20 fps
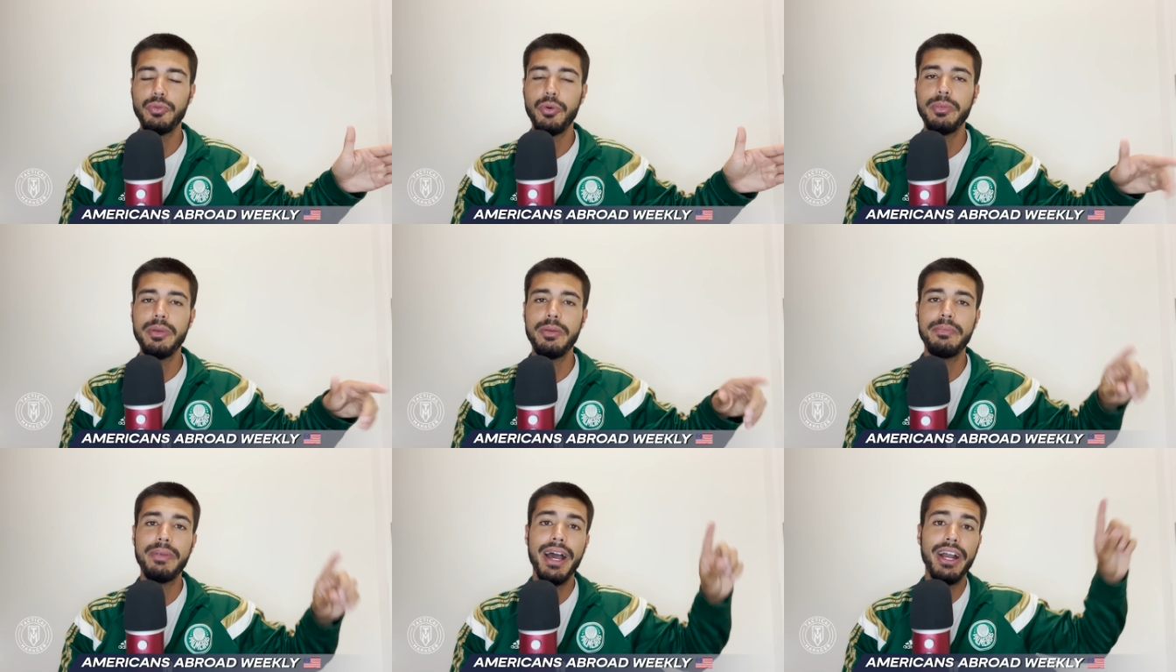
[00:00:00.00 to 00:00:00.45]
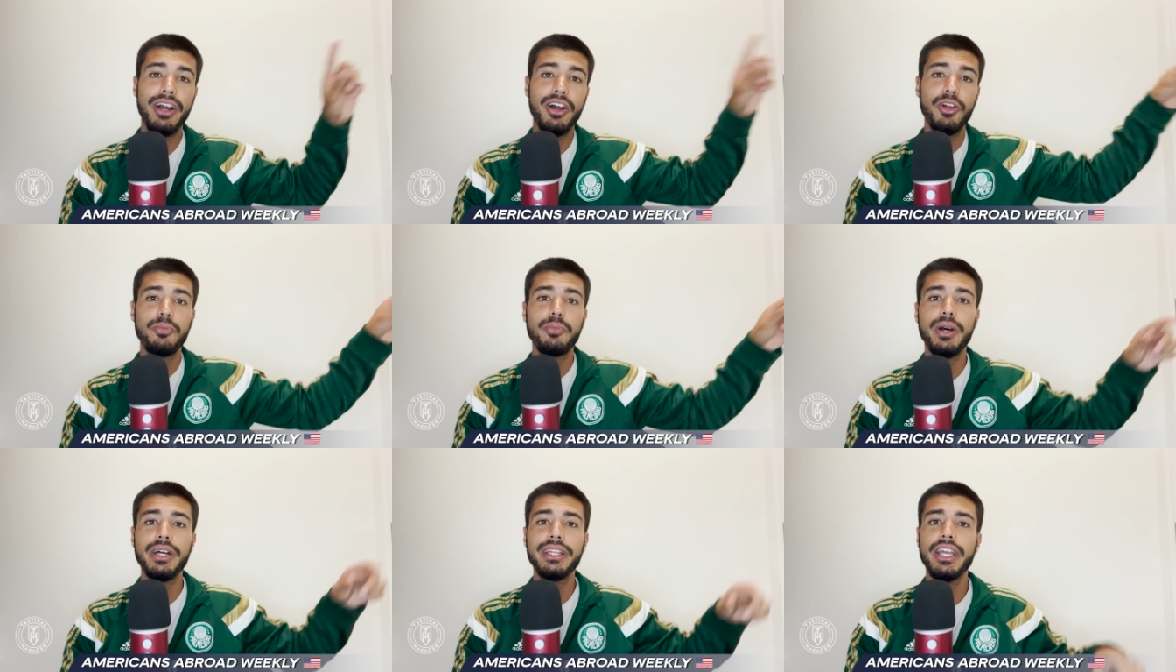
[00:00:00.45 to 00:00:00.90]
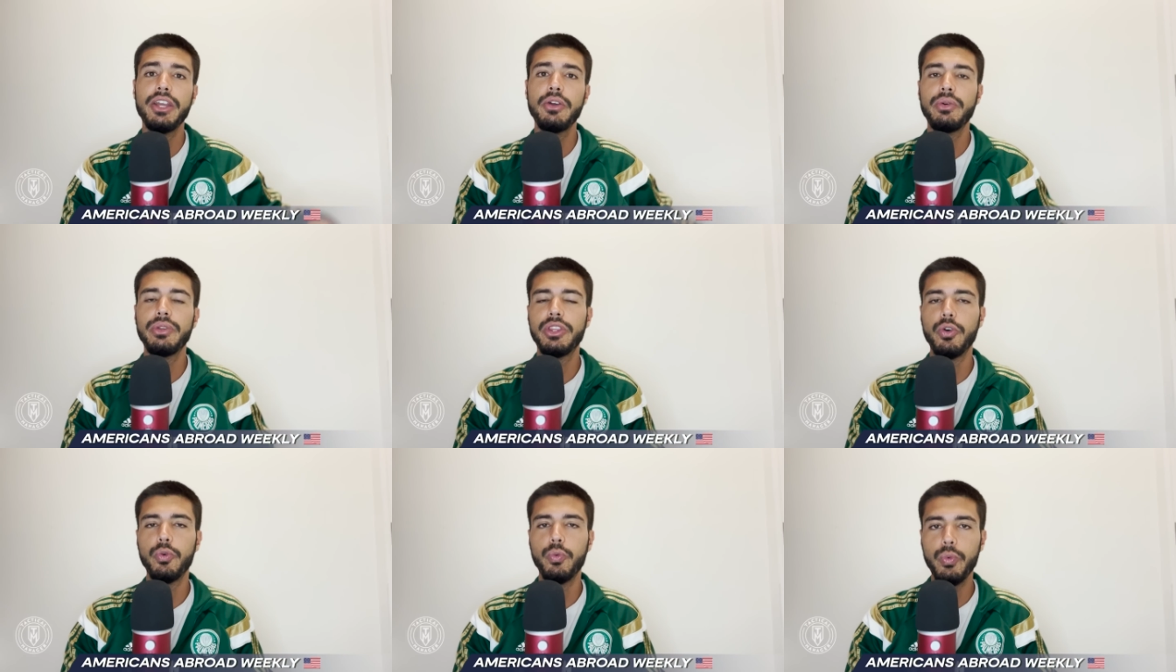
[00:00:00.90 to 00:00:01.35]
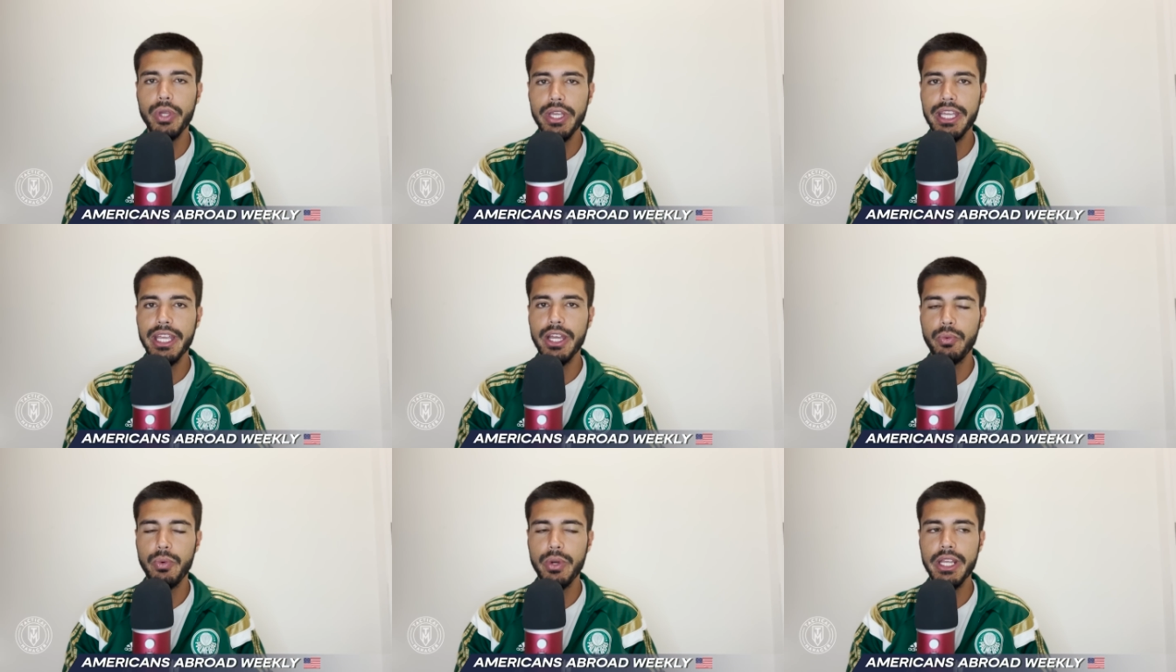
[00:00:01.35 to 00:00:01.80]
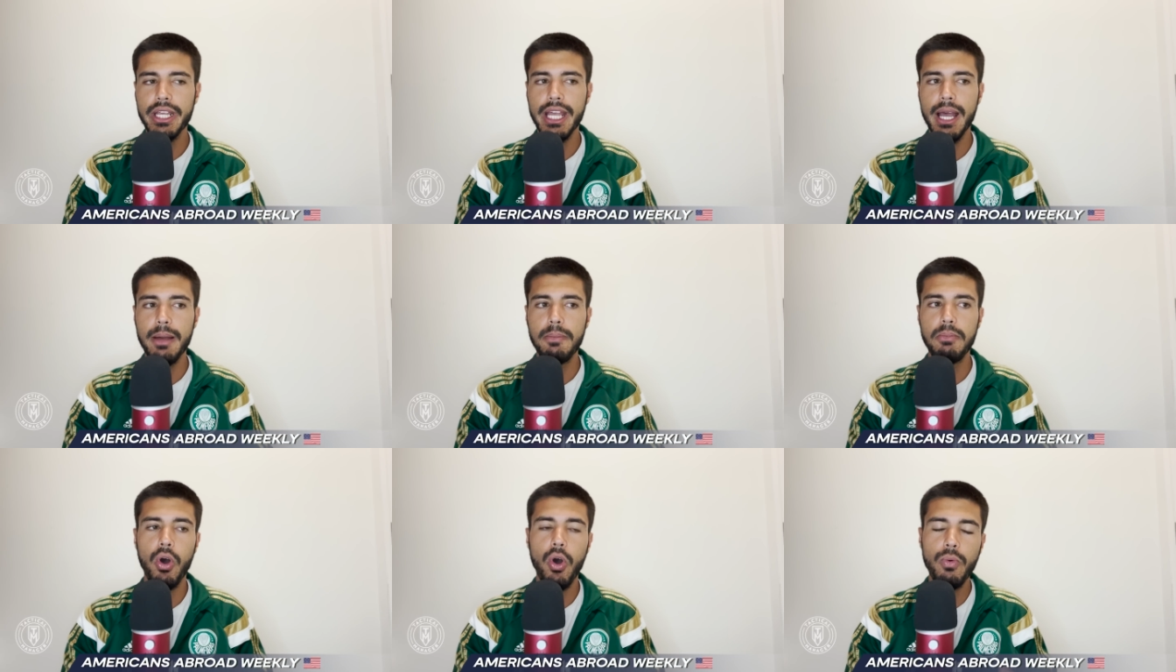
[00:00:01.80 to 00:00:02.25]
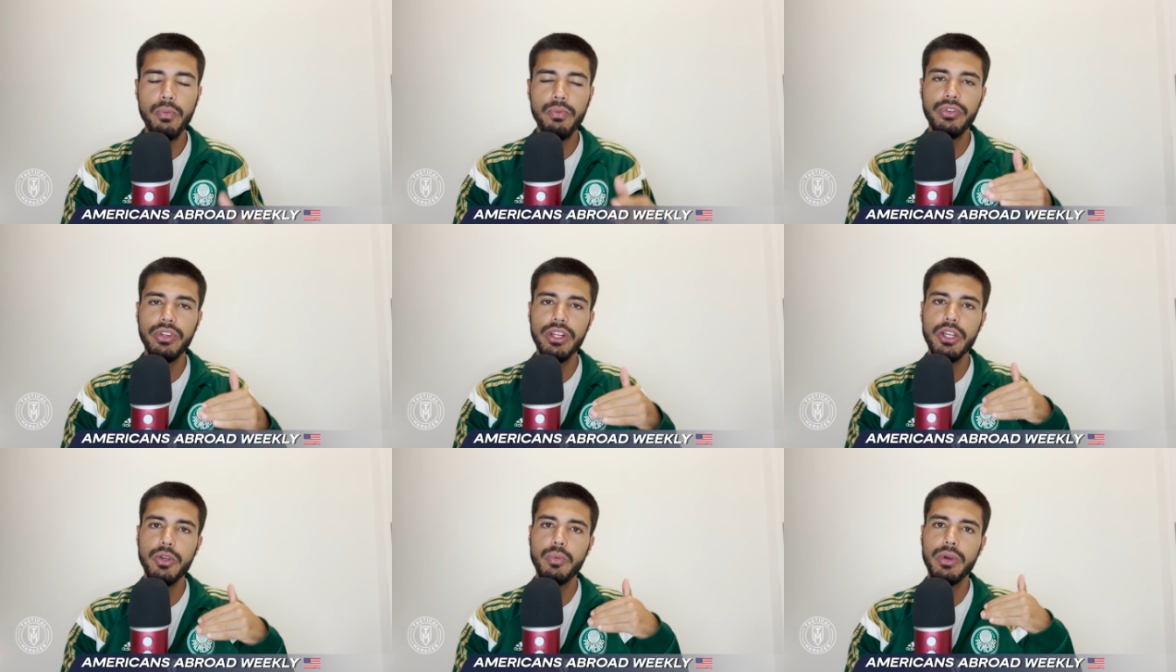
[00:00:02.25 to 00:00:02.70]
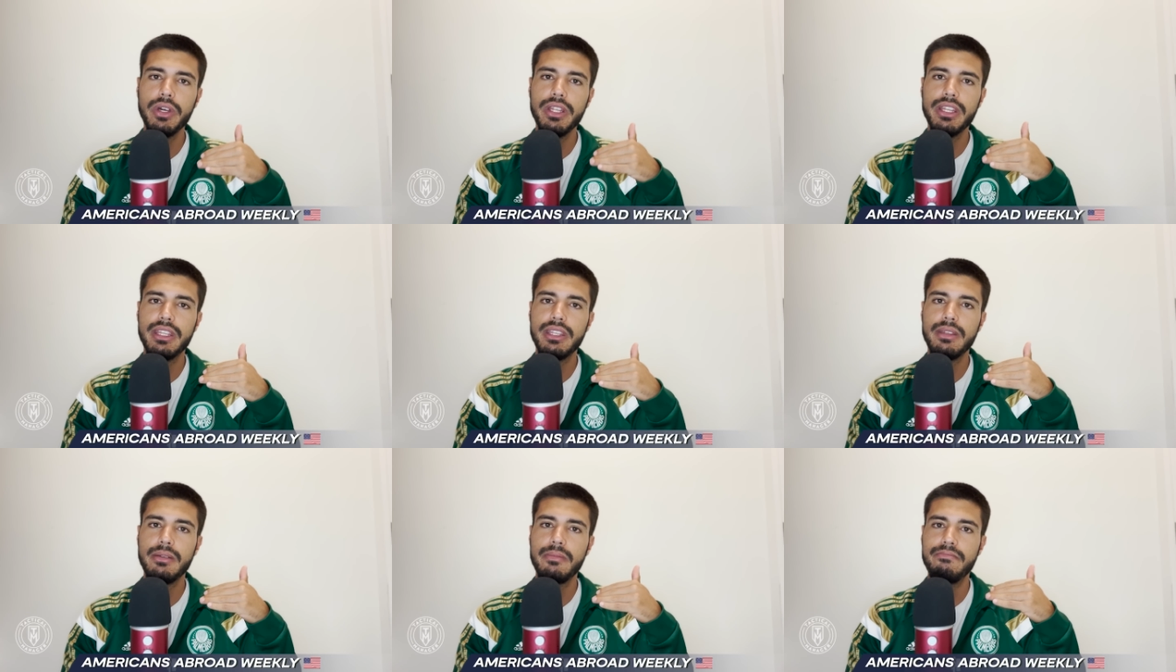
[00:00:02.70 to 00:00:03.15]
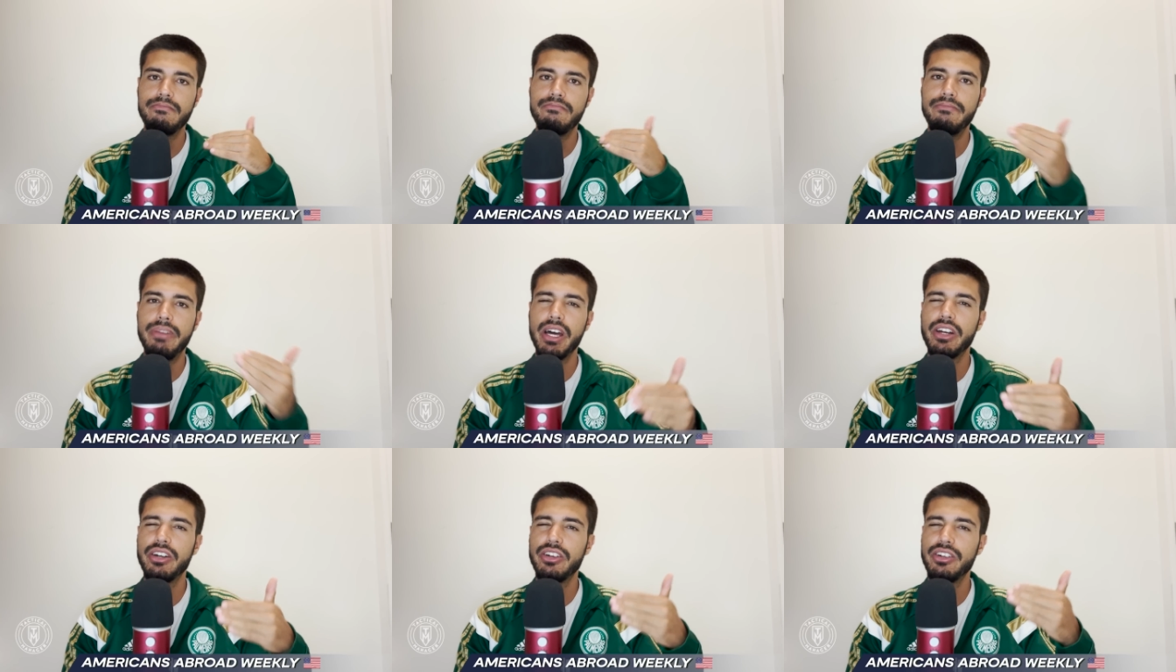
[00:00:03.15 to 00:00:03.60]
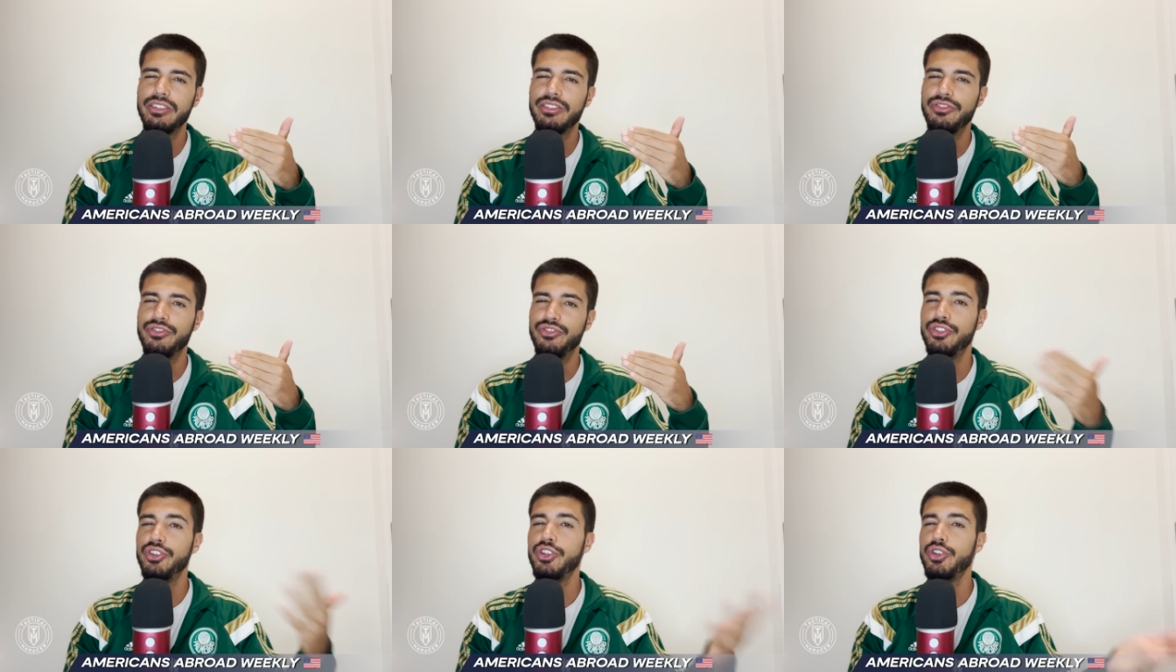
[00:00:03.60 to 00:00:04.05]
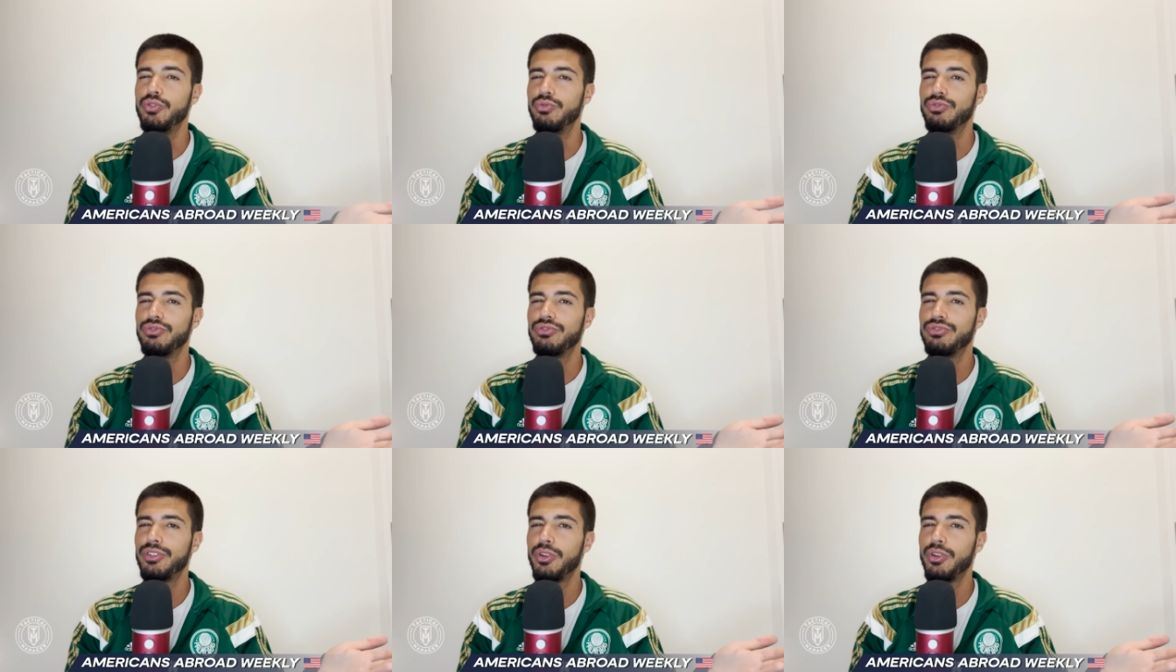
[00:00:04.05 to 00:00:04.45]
We'll be back on Monday with the weekend recap, hopefully with better news.